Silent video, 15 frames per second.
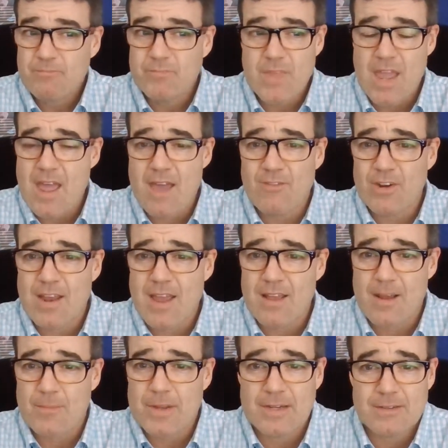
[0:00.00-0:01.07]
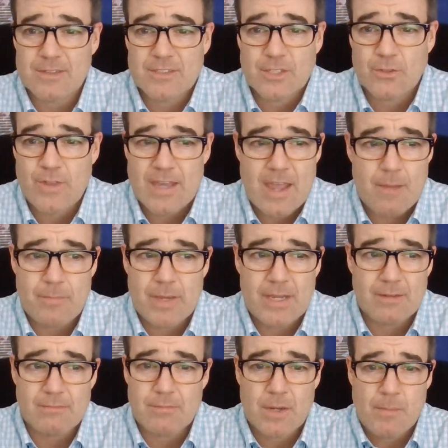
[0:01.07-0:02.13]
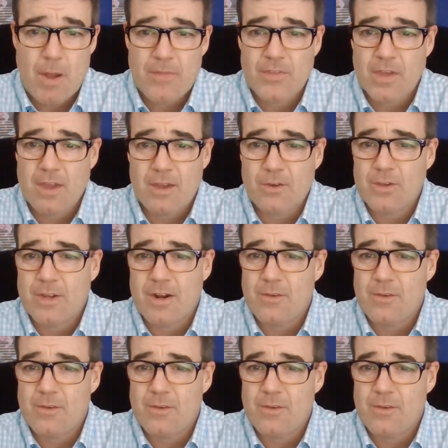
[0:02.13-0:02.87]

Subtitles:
they haven't had. I mean, until they got beat a month ago,